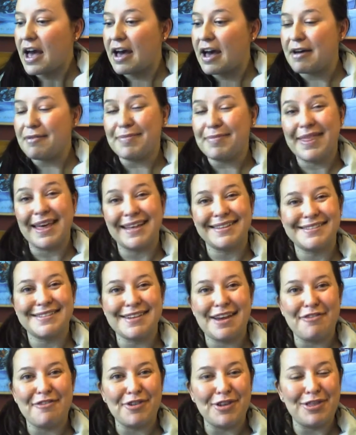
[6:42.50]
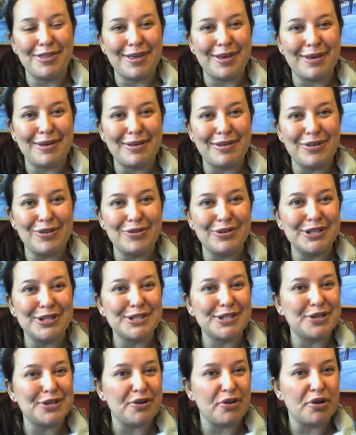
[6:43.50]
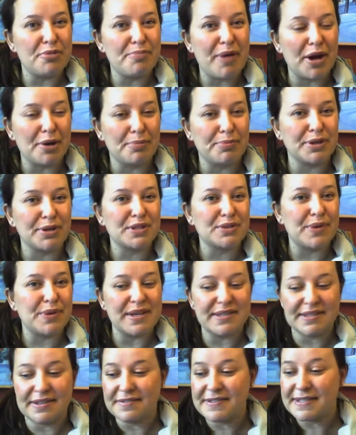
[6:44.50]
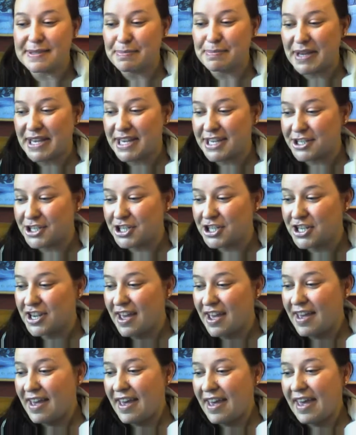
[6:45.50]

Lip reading: That's everything you need to know about a persuasive speech